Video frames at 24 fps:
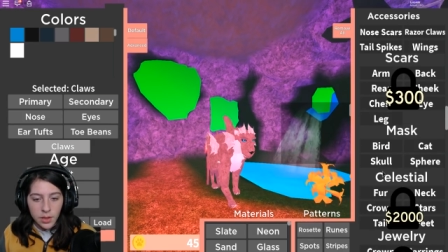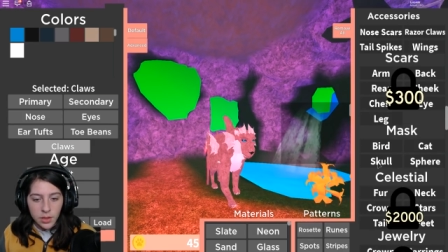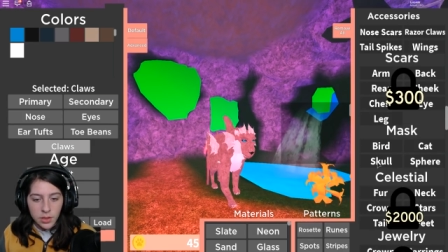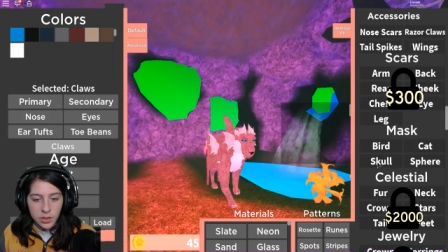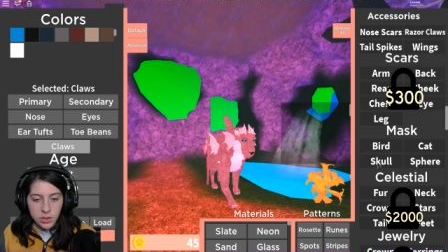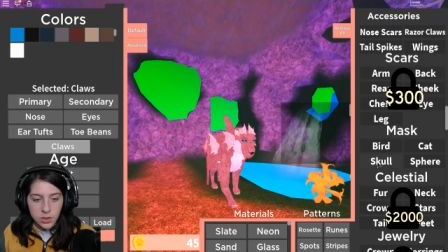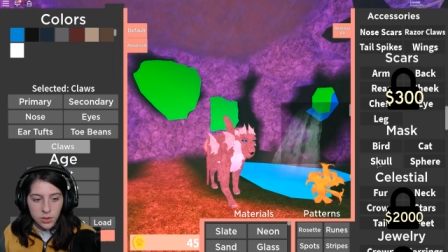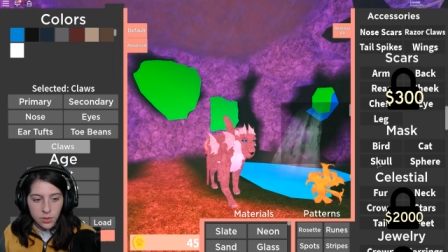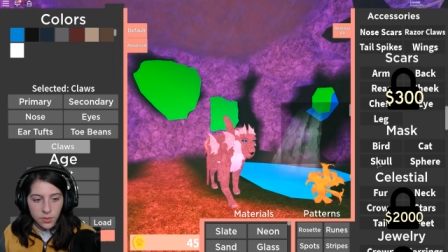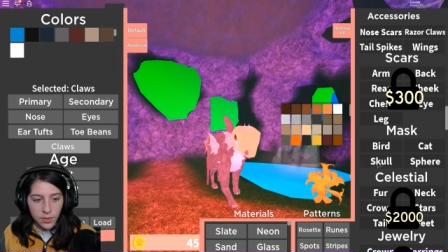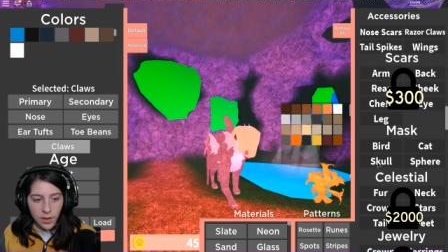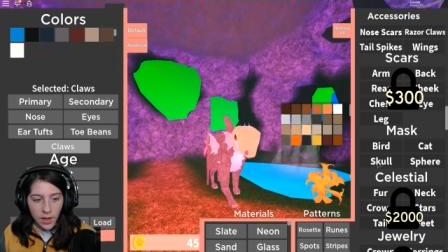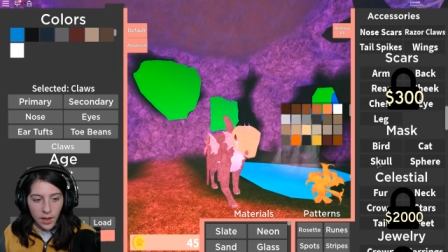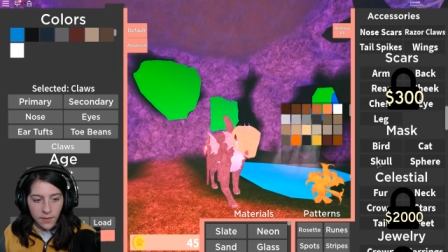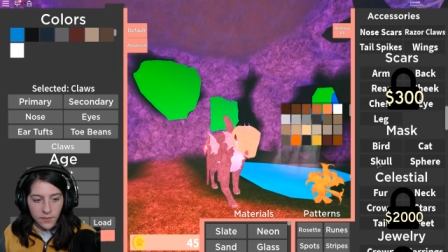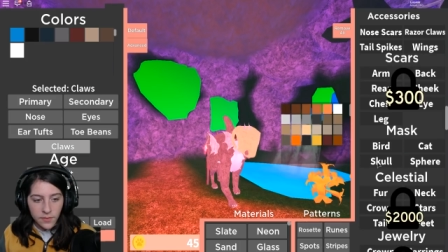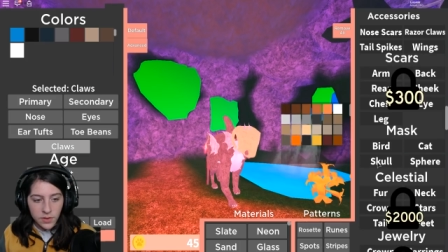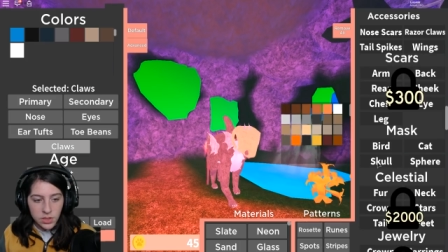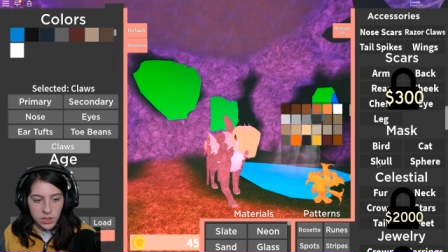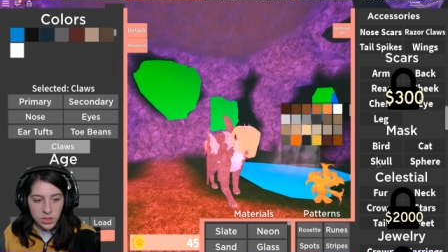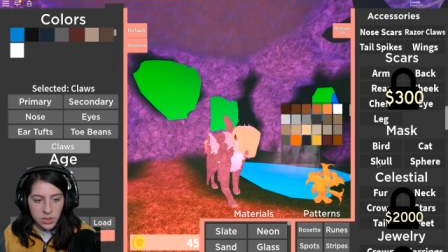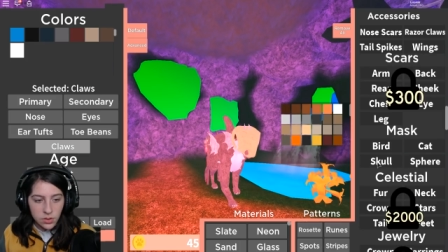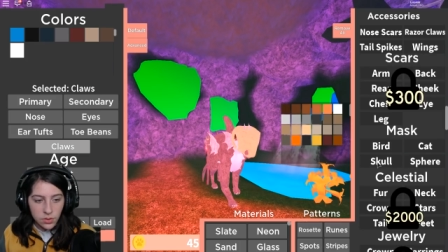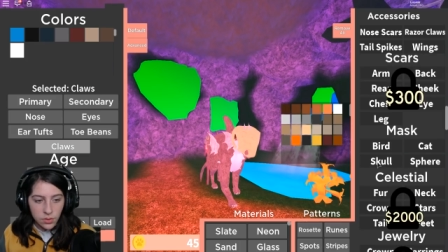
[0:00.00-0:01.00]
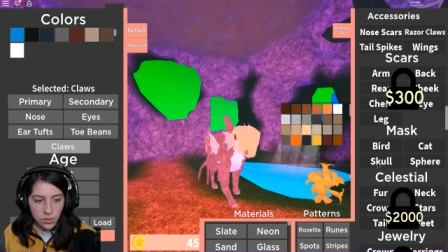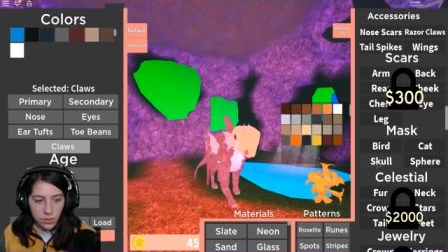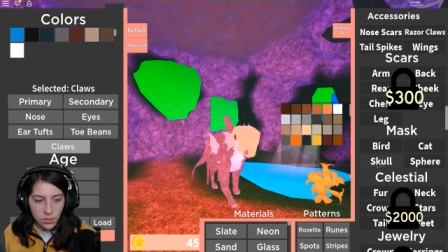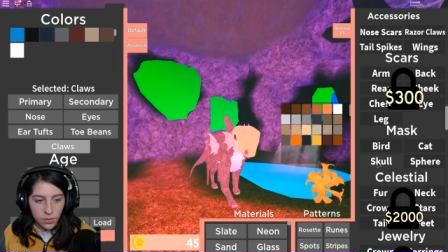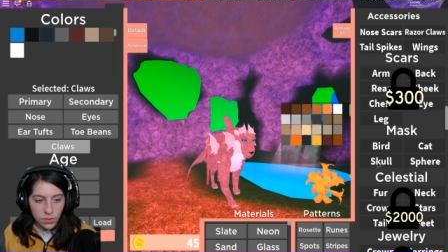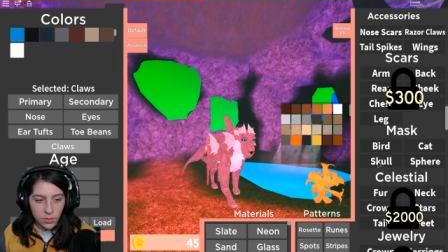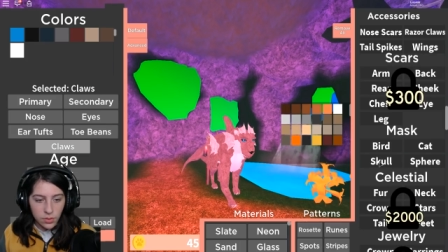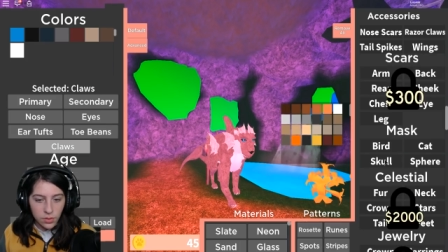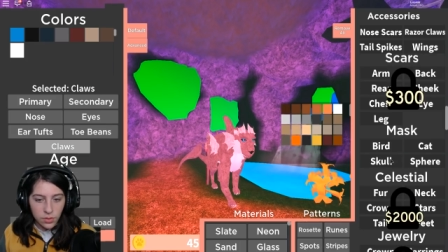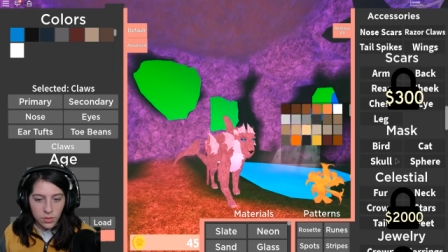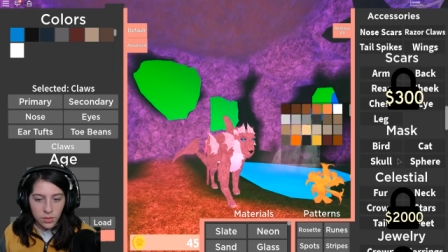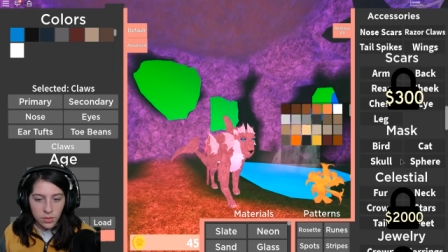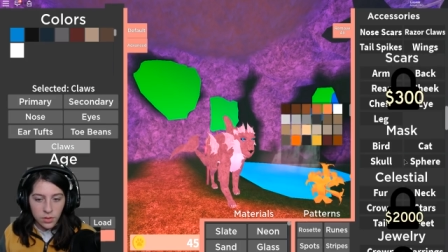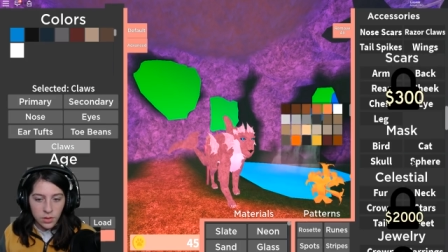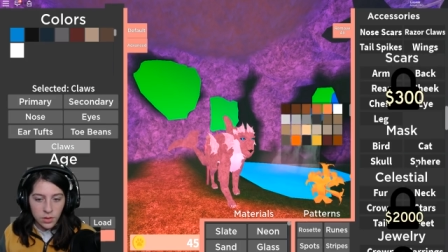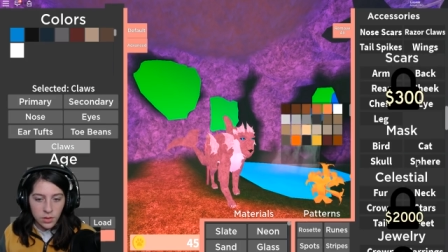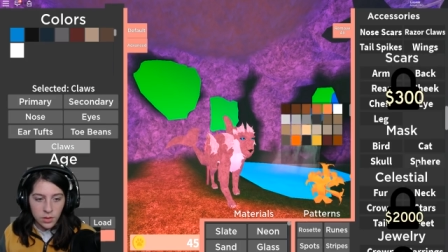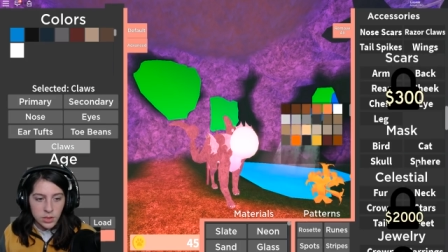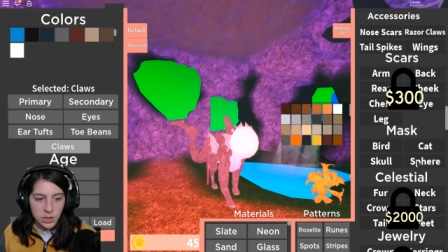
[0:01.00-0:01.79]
So we have a skull,